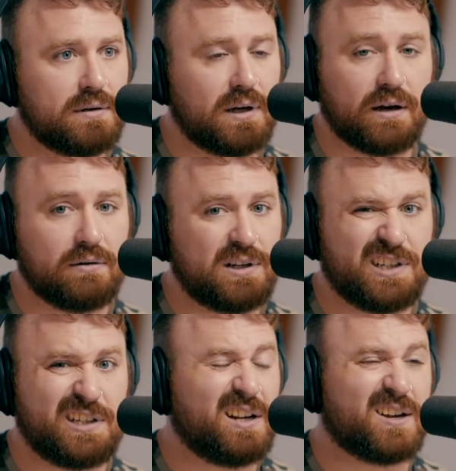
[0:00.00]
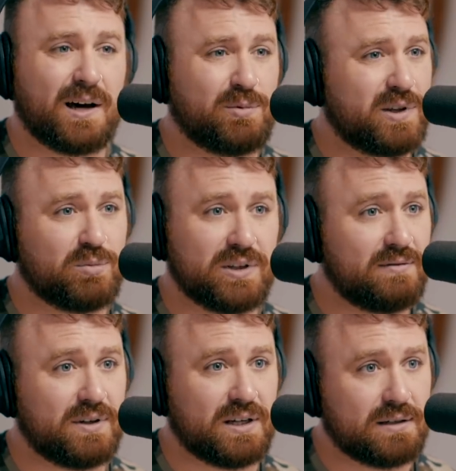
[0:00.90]
You know, you just need a couple that
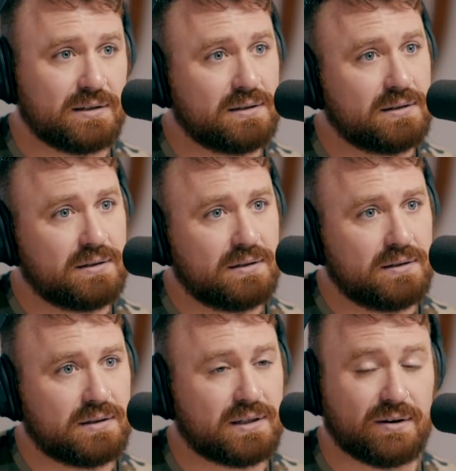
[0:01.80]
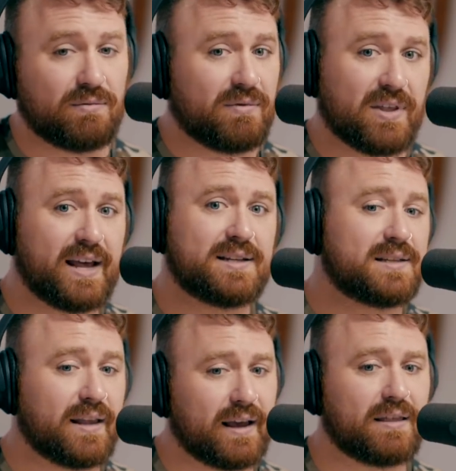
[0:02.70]
believe in you. So that's
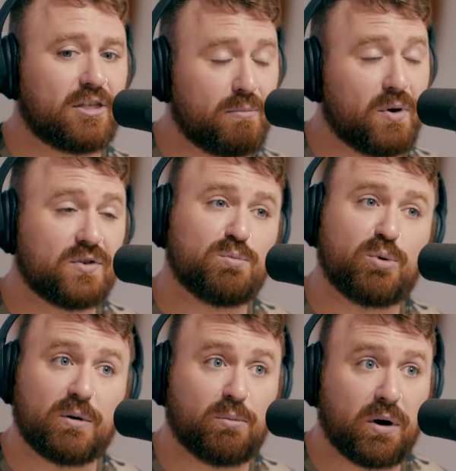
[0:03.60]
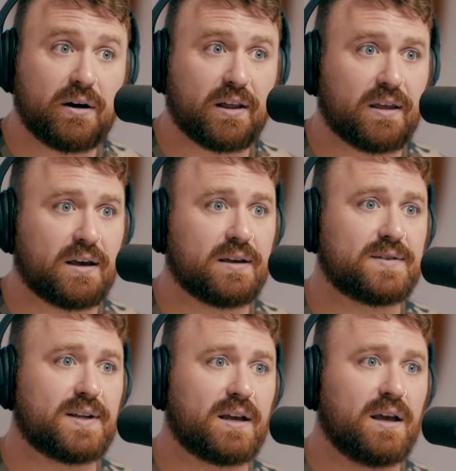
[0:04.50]
like the most important part, I think,
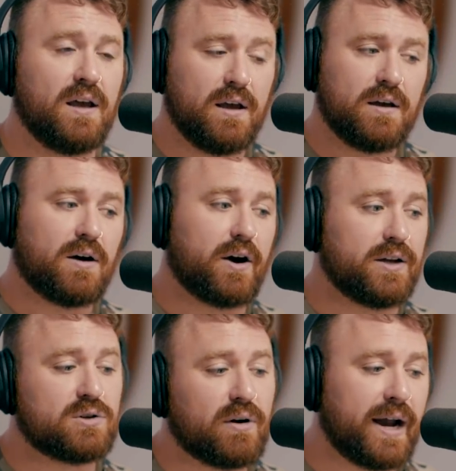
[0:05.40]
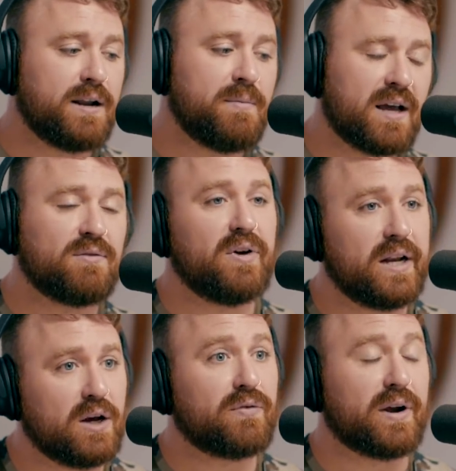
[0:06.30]
is like, are you trying to make a
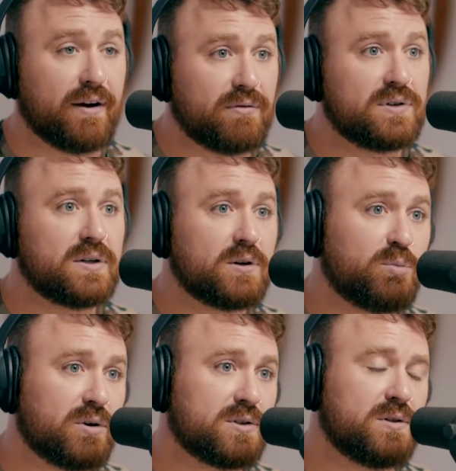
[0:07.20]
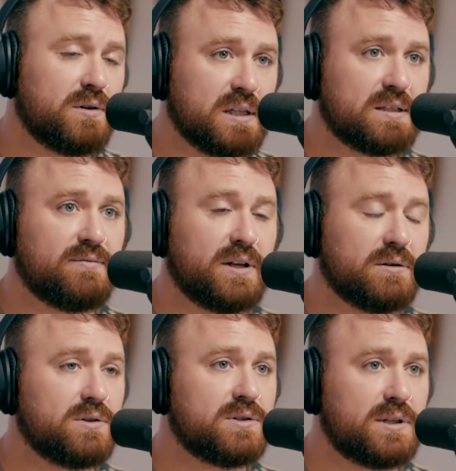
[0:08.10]
video for every single person who needs a video
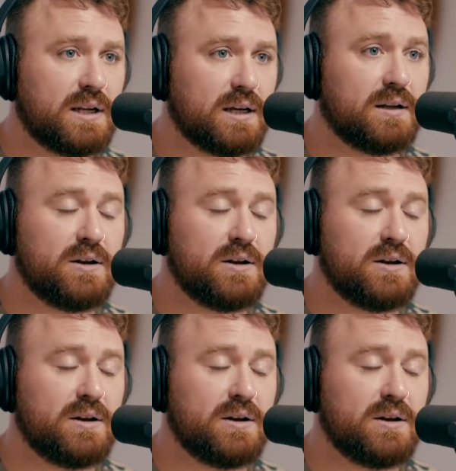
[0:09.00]
in your city?